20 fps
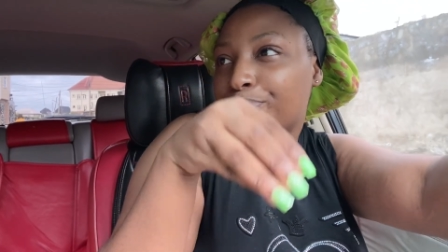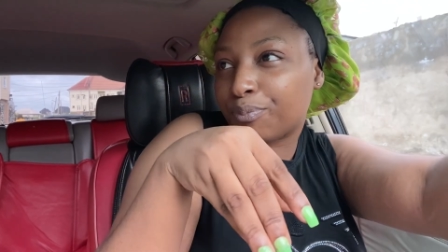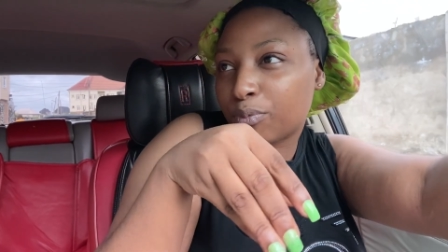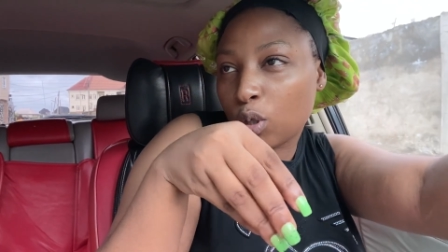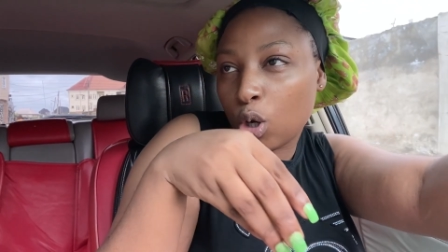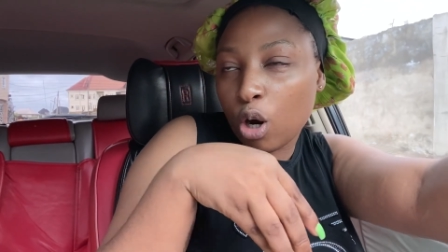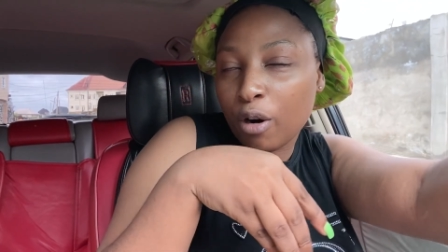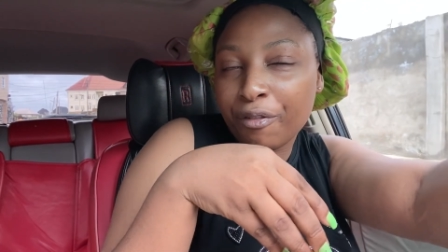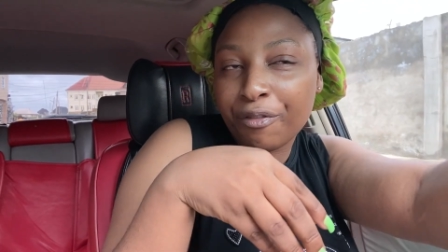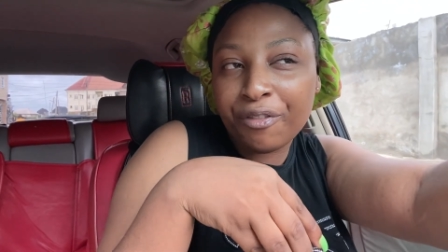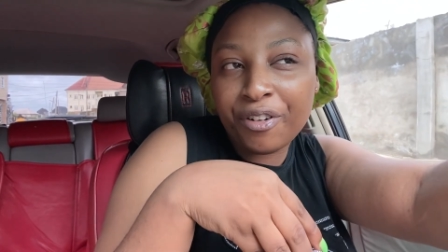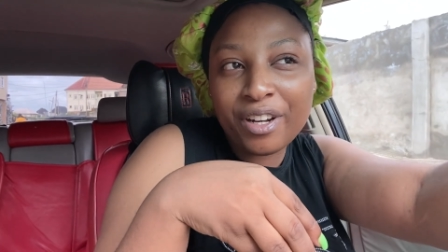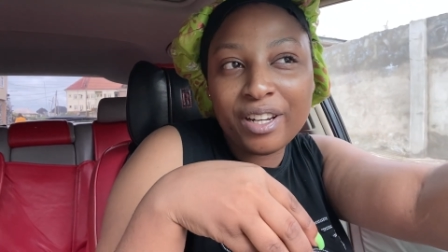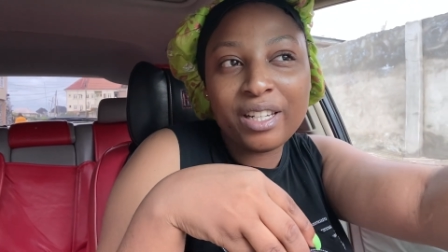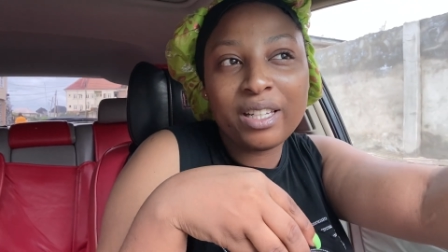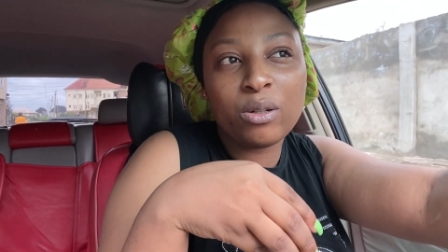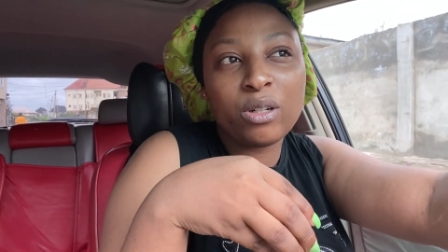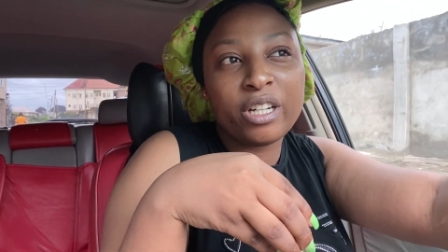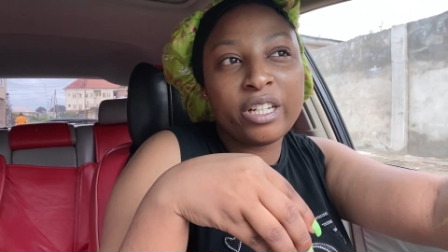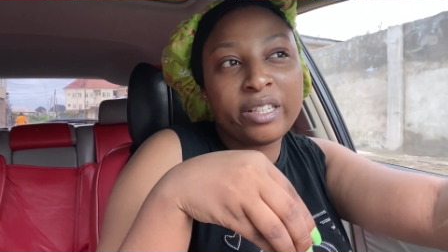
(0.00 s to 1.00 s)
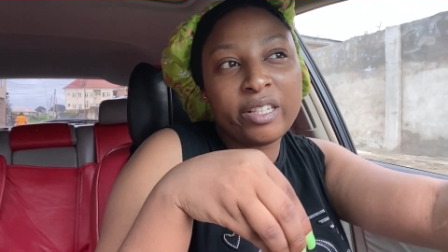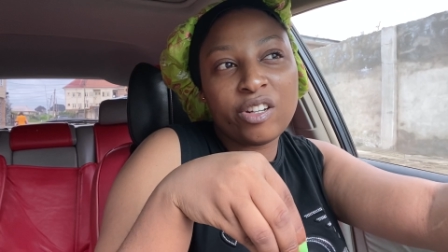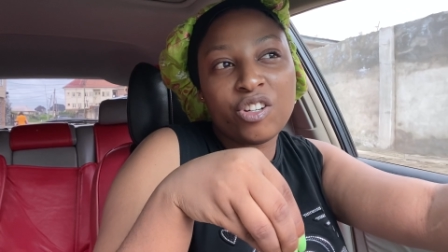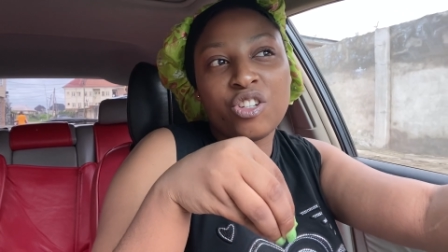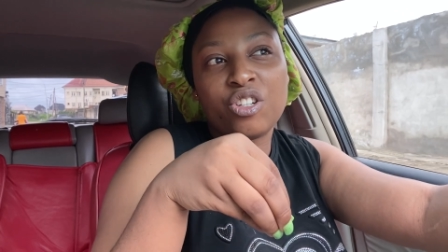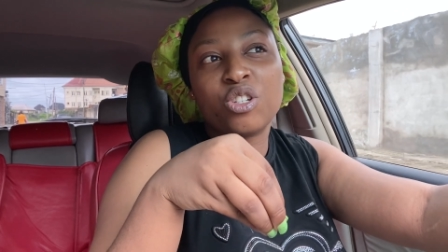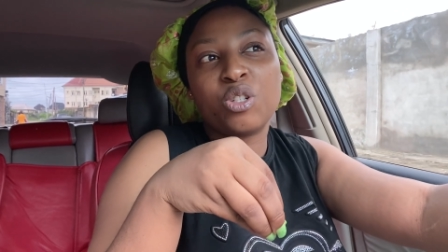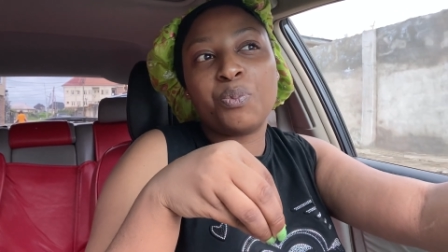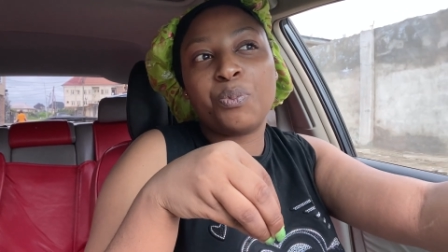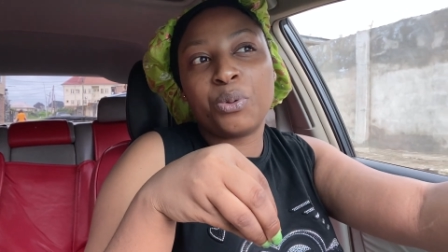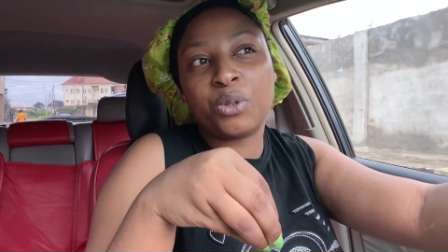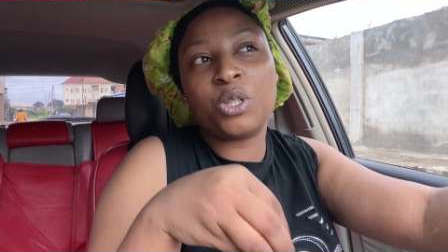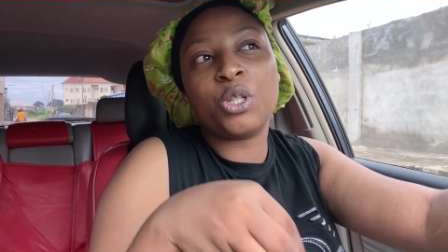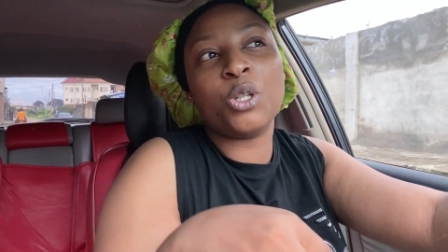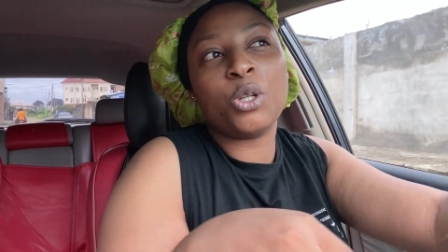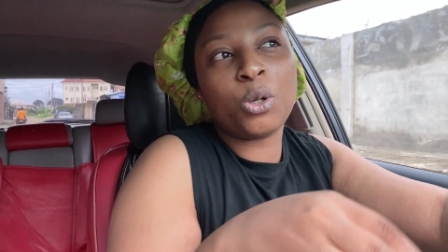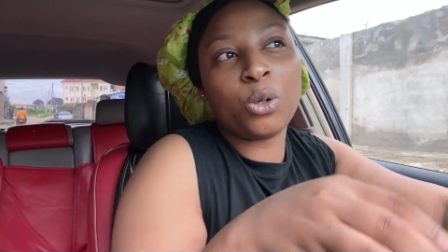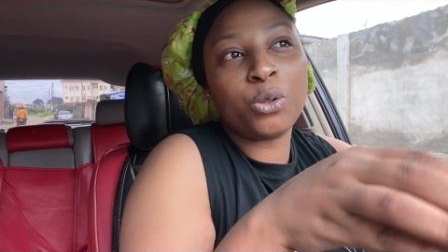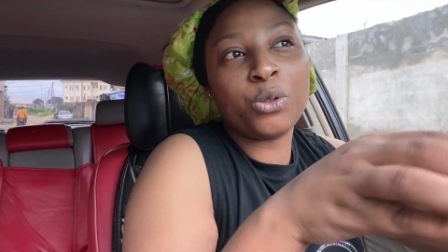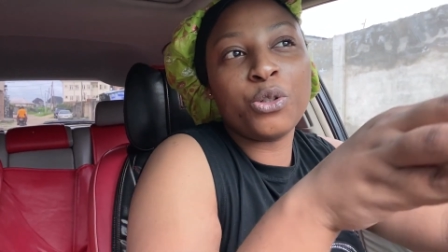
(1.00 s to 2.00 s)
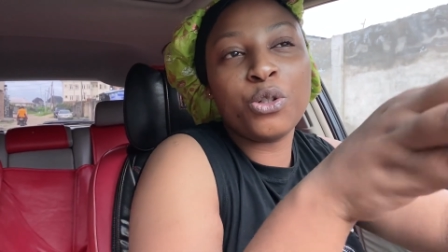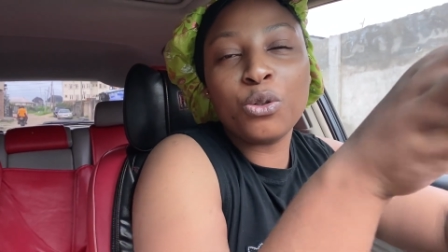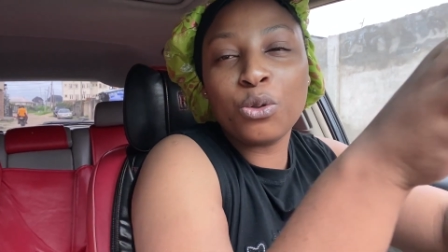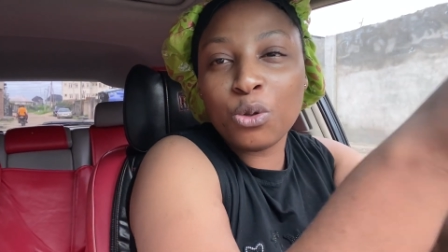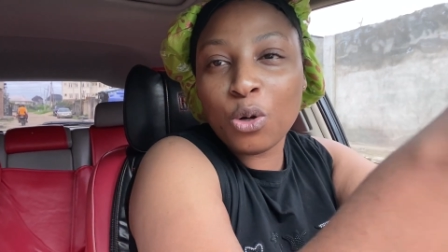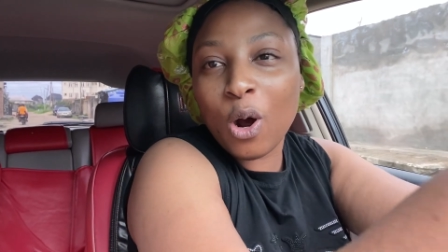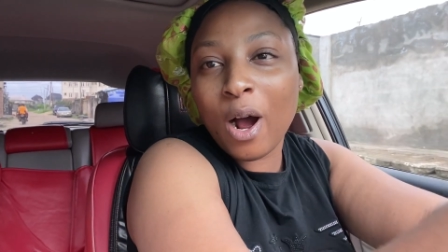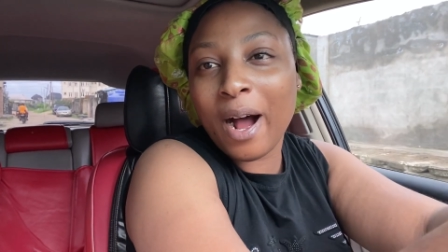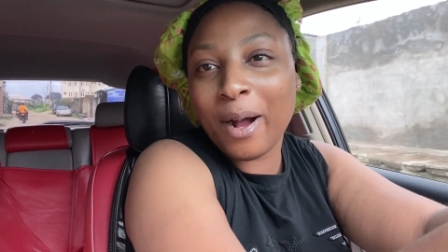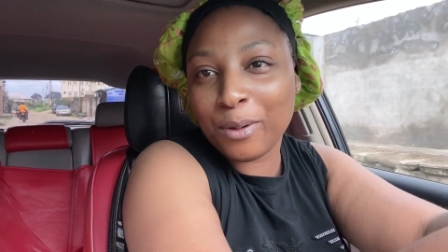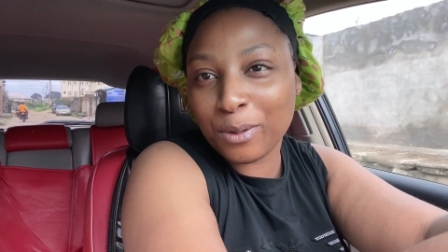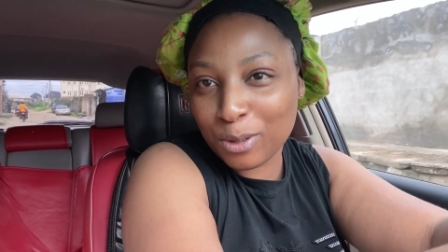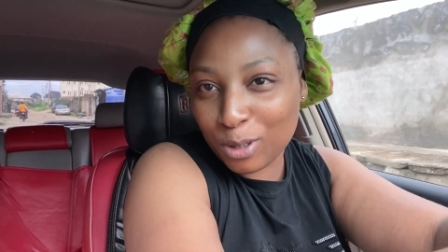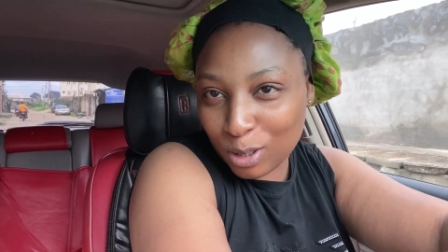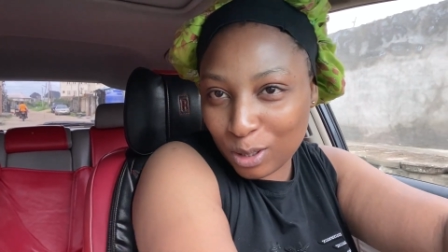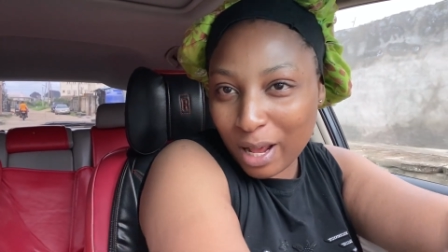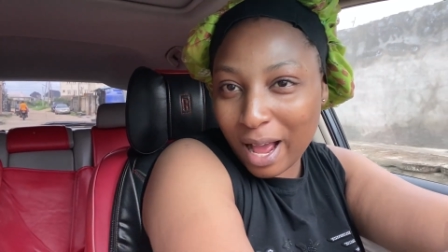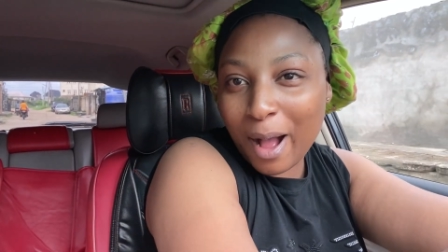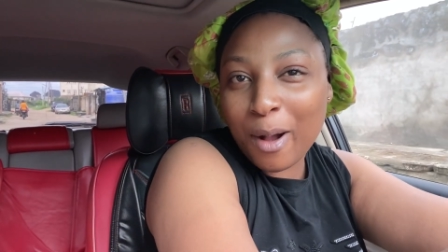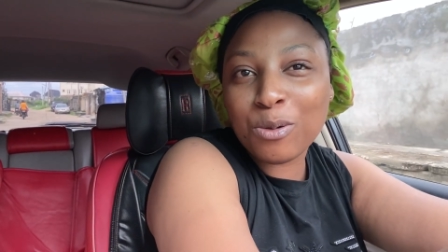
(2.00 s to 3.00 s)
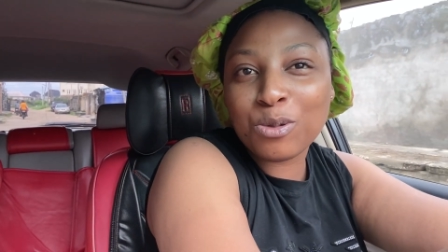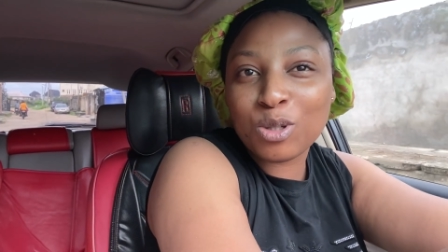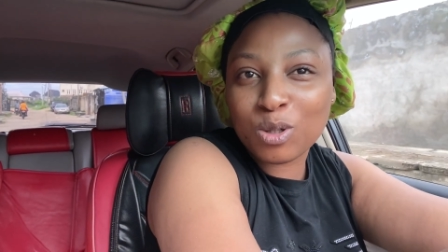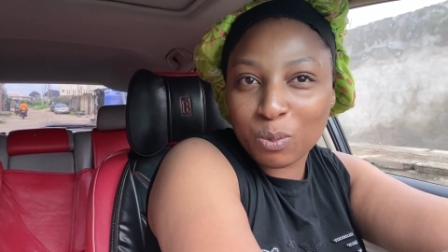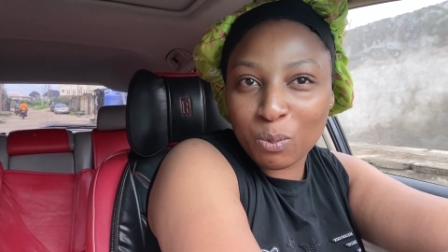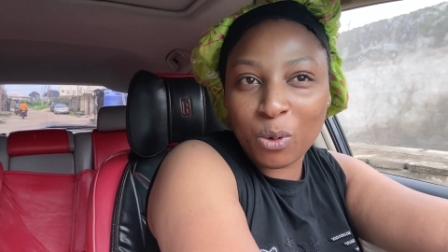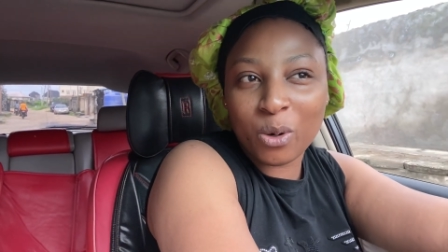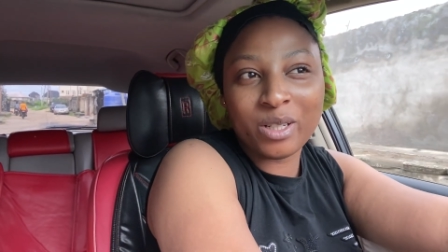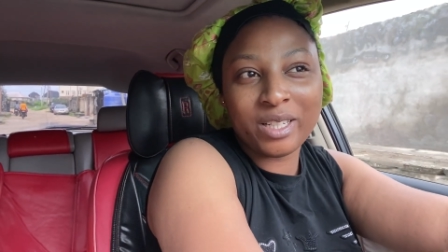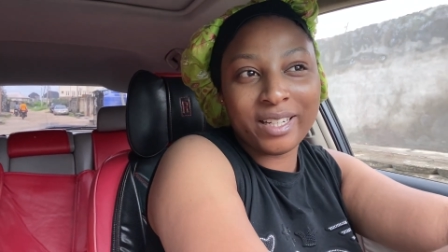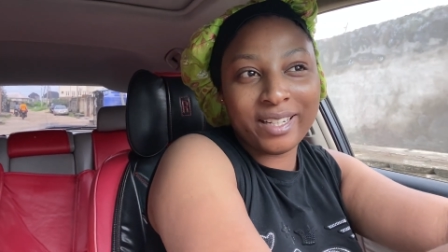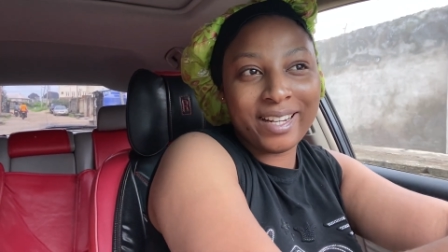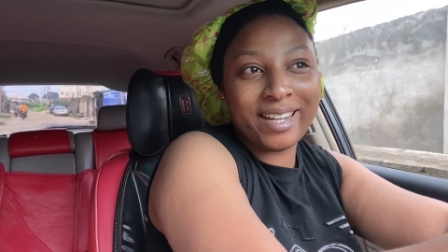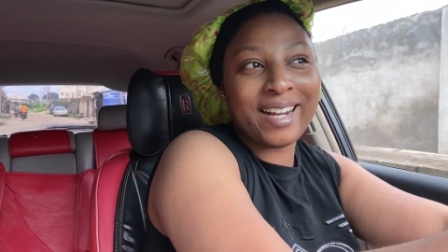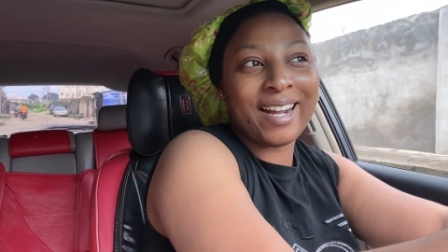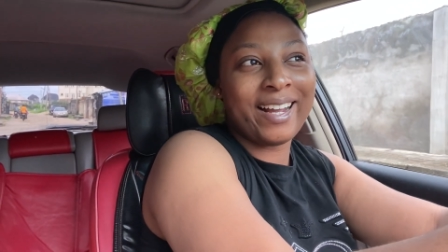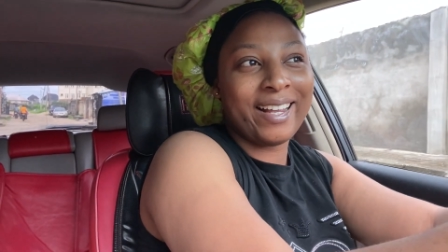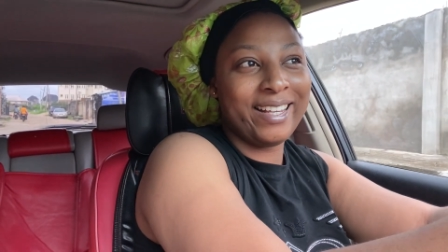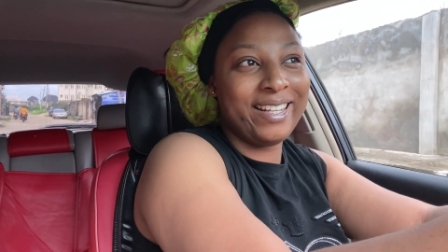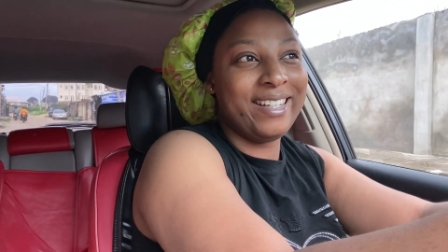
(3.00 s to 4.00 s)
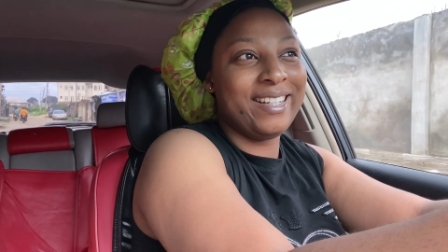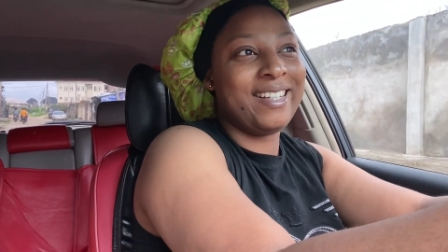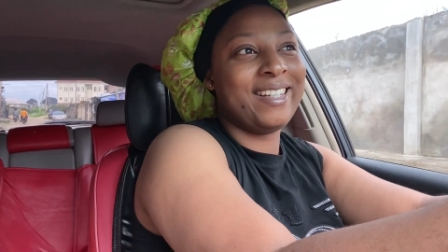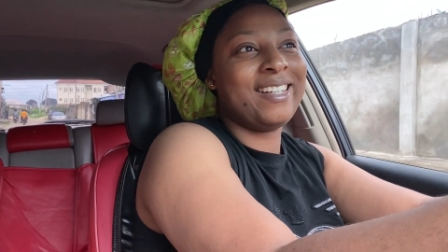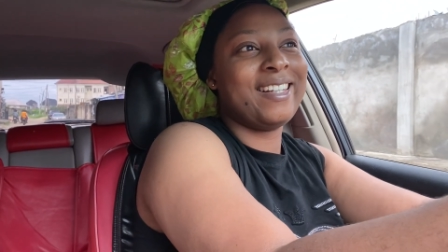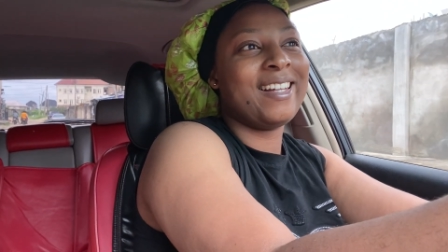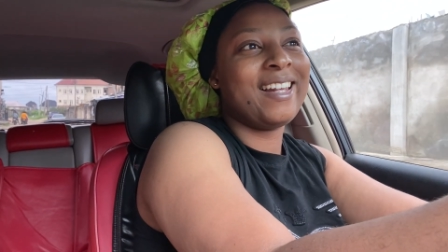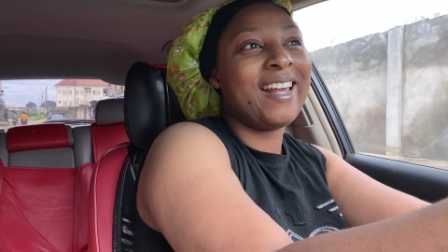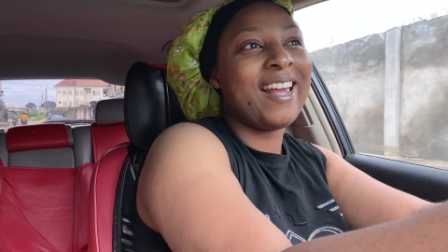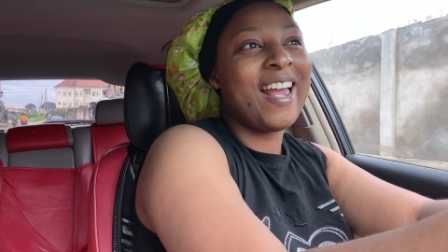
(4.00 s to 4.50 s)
covering the thing she's putting on you know how how small the knicker is